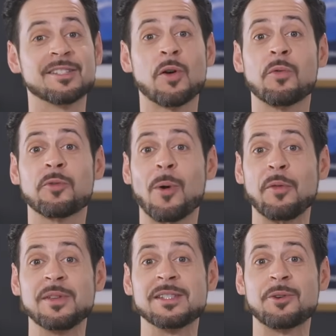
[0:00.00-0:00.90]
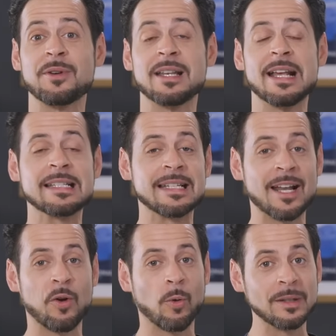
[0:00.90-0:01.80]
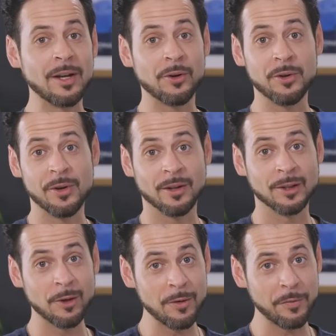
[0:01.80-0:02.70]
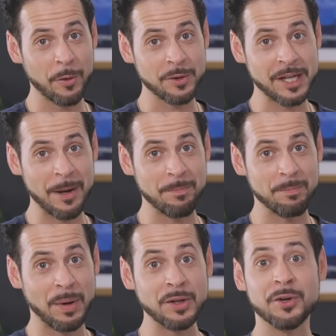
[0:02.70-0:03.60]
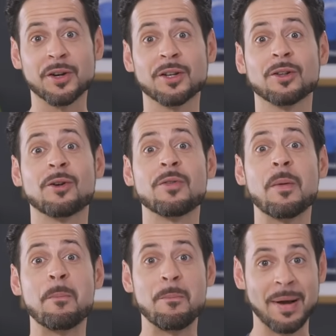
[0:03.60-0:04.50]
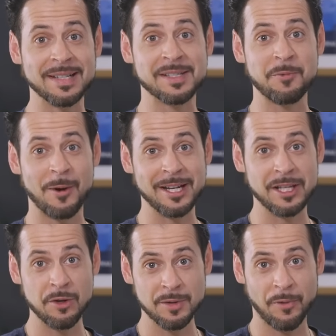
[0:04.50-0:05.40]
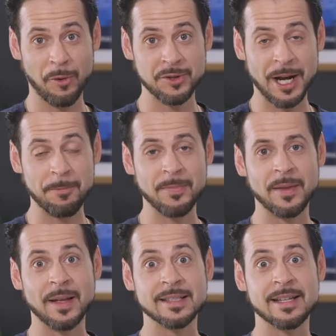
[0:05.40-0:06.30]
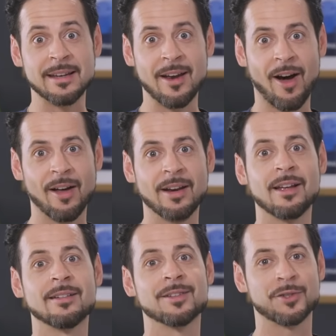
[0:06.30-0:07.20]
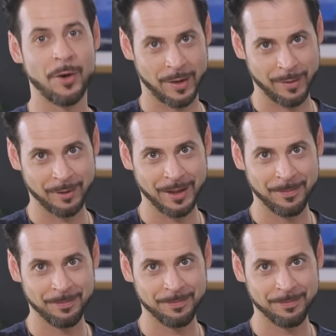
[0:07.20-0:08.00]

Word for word: So throughout these 30 days, not only are you gonna learn Photoshop, but you're gonna learn the best way to use Photoshop and that's non-destructively.